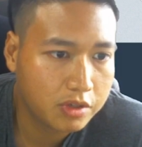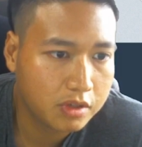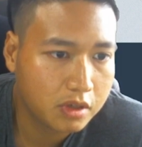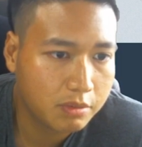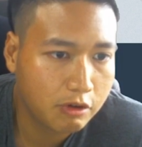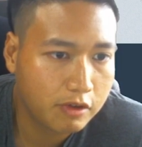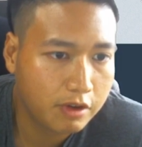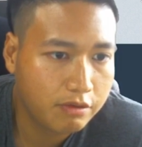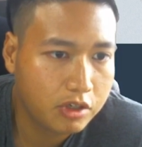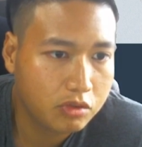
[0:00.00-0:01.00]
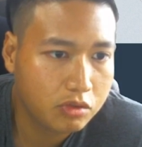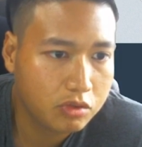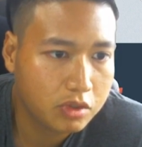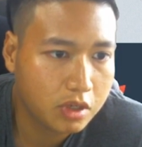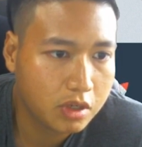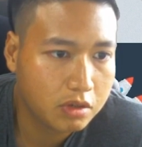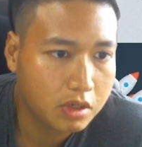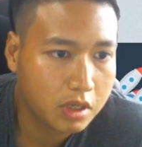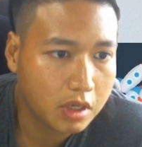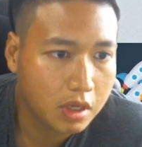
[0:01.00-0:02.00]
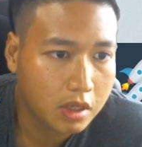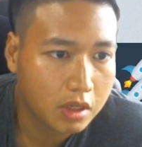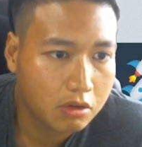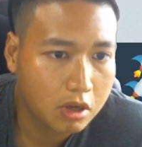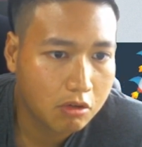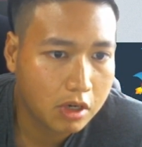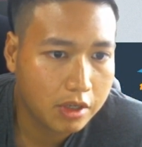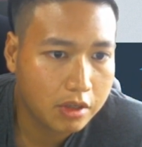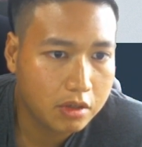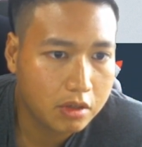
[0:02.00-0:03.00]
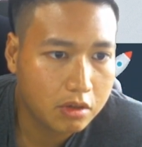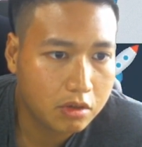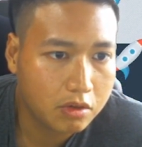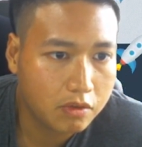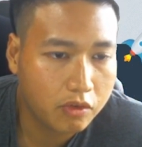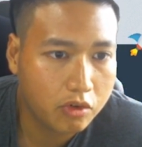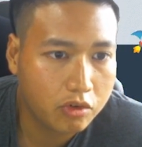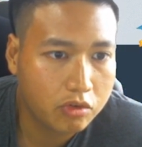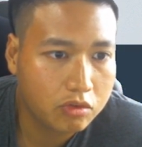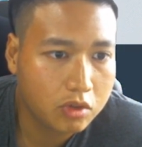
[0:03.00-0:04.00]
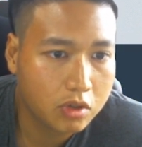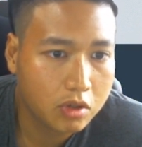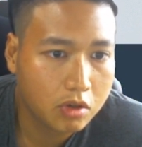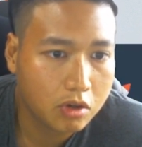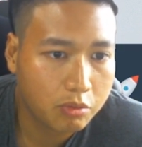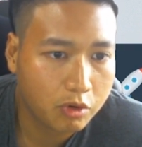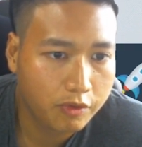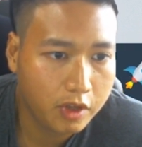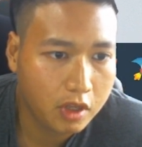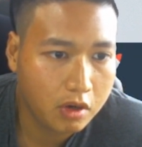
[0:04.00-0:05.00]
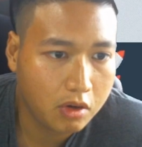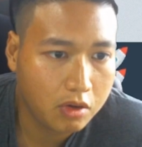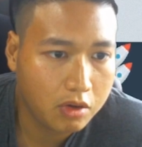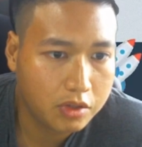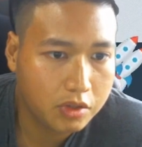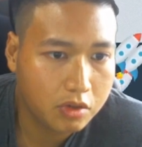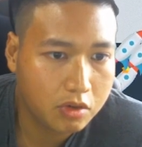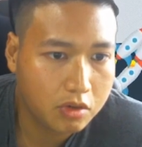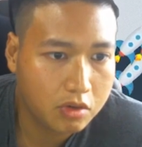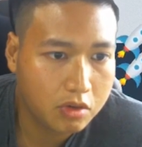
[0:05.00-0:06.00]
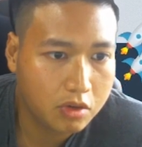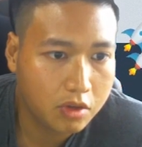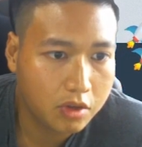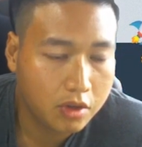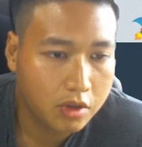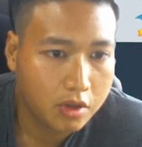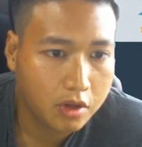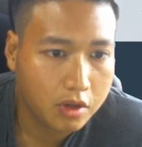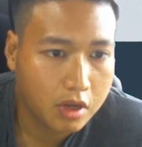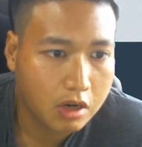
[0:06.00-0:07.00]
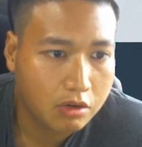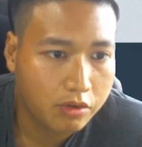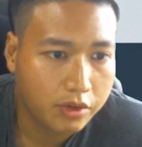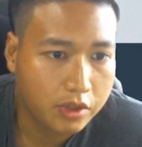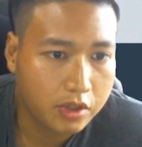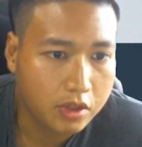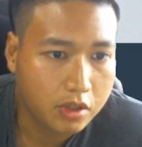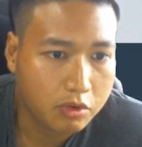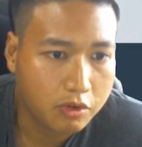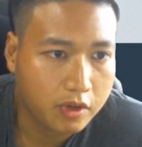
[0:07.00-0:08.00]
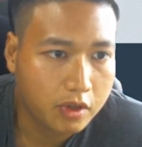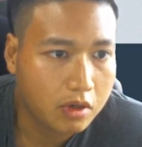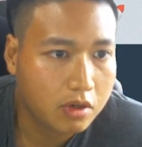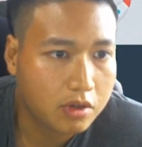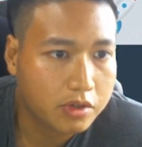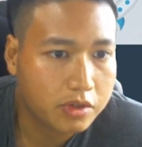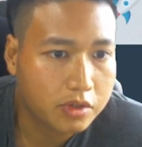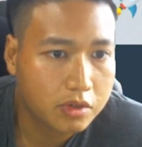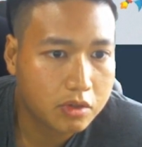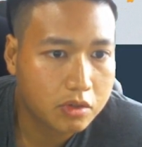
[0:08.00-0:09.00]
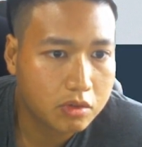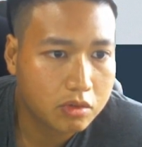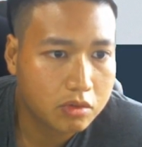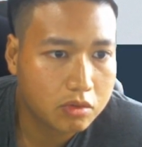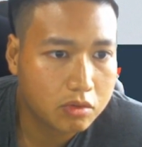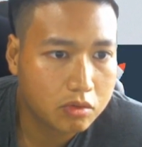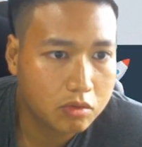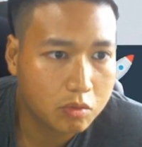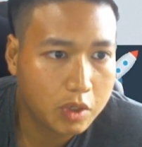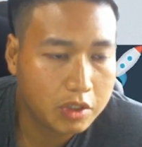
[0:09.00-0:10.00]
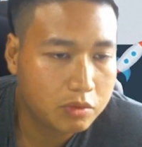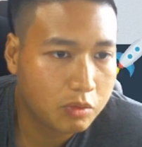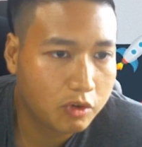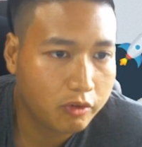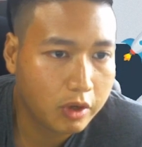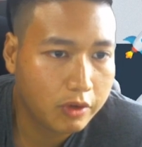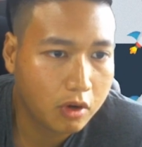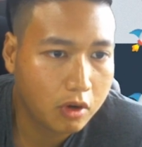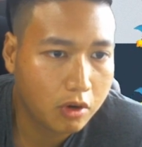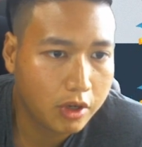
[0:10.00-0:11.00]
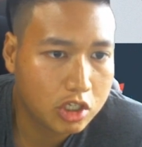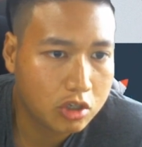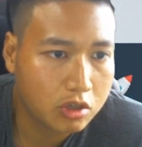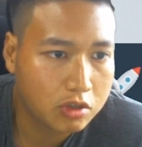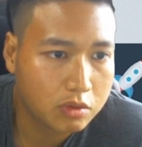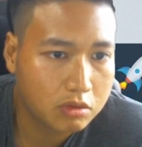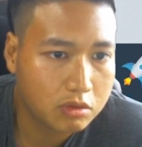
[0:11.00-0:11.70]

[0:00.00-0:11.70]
the amount of leverage you use, and it'll calculate here for you your profit and loss, your ROE, profit and loss. So works both ways for long and short as well.